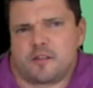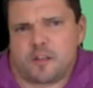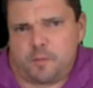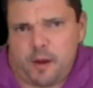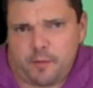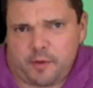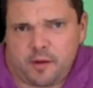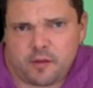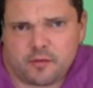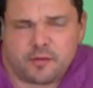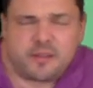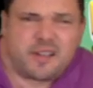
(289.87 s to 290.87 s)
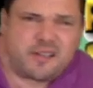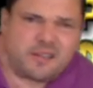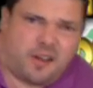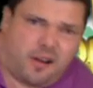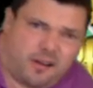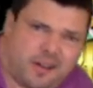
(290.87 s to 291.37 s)
of peptic ulcer disease
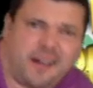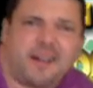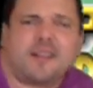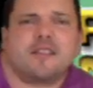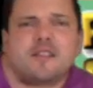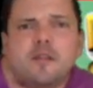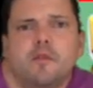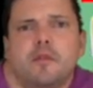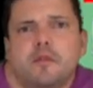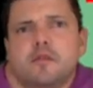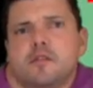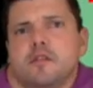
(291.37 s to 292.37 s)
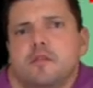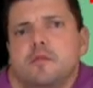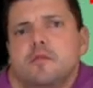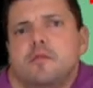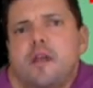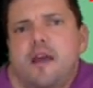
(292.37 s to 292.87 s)
are kind of similar
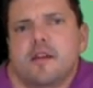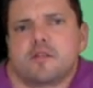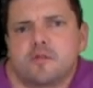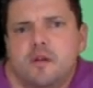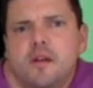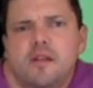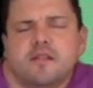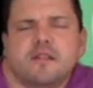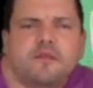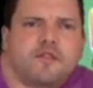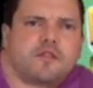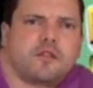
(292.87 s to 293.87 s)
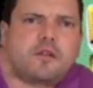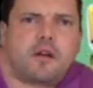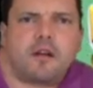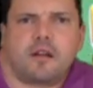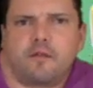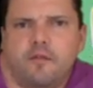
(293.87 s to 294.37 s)
to gastritis. If it's a
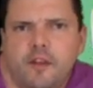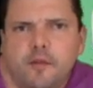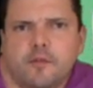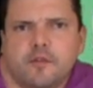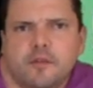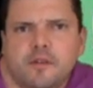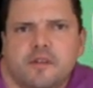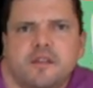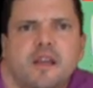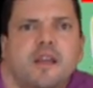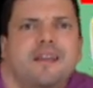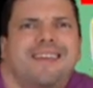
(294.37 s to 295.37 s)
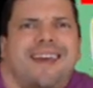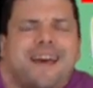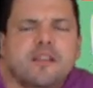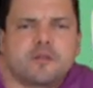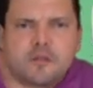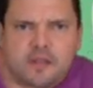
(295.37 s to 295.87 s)
chronic inflammatory state,
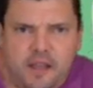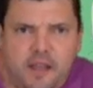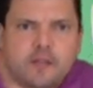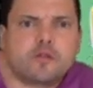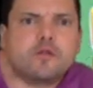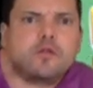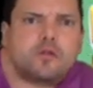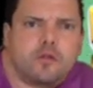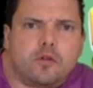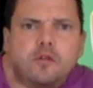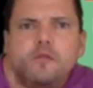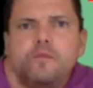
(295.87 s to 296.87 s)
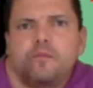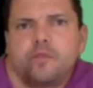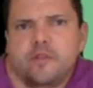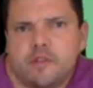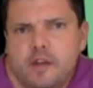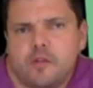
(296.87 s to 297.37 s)
gastric cancer could
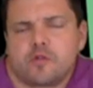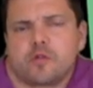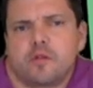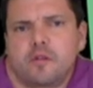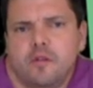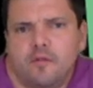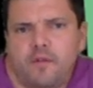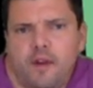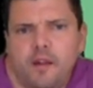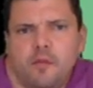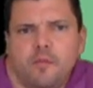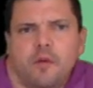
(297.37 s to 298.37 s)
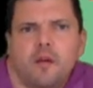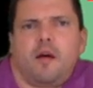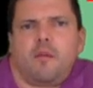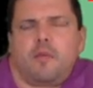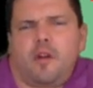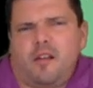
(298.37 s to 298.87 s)
potentially develop.
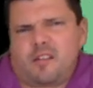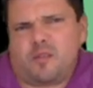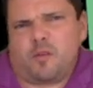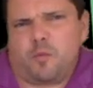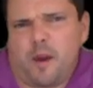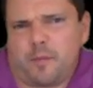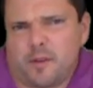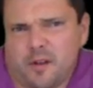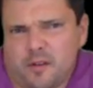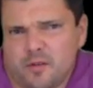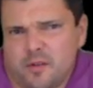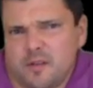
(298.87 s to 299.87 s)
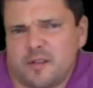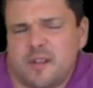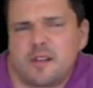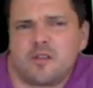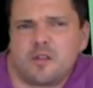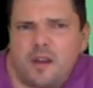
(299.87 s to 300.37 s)
But also with peptic ulcer
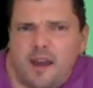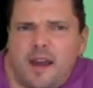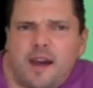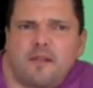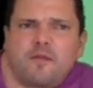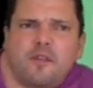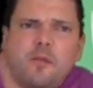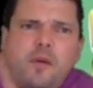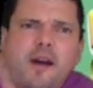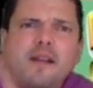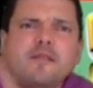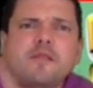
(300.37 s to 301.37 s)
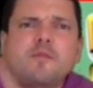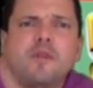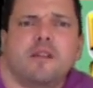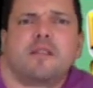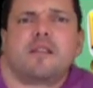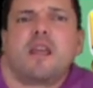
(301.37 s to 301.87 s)
disease, you have the
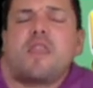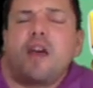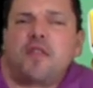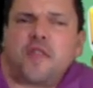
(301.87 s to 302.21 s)
possibility that the